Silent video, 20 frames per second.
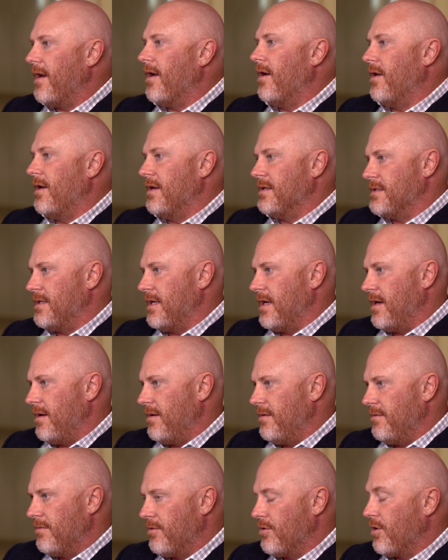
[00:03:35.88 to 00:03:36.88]
on as
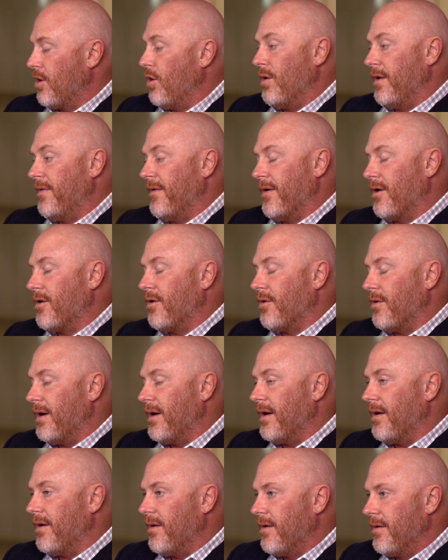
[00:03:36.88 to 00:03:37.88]
they grow in their
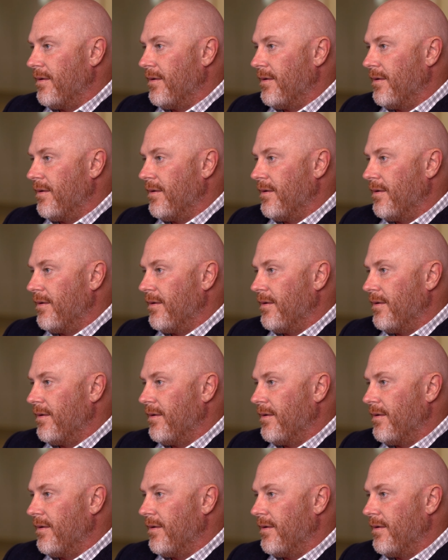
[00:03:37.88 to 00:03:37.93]
career.